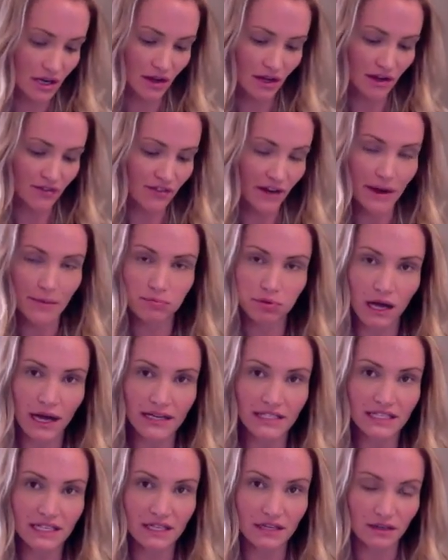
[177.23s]
If I
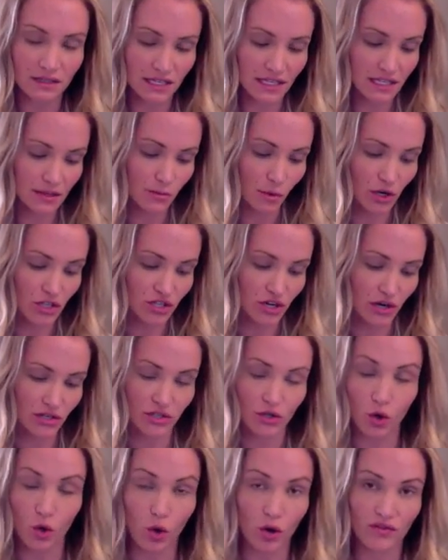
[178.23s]
apply tinted
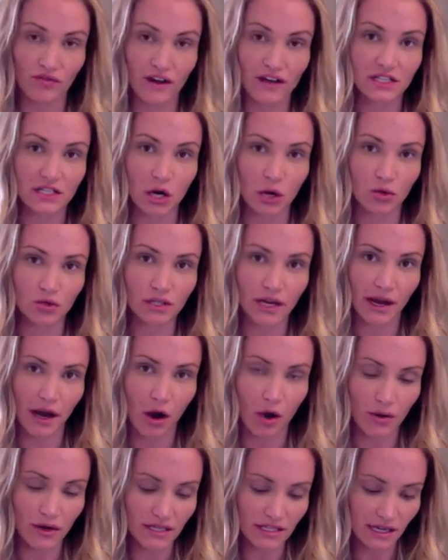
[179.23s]
moisturizer or if I don't, I
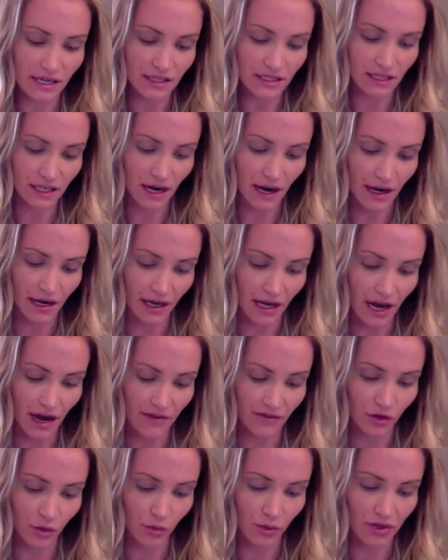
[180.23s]
always like to kind of
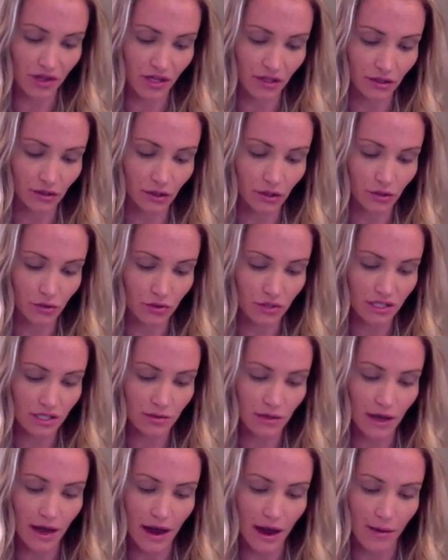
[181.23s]
cover with a loose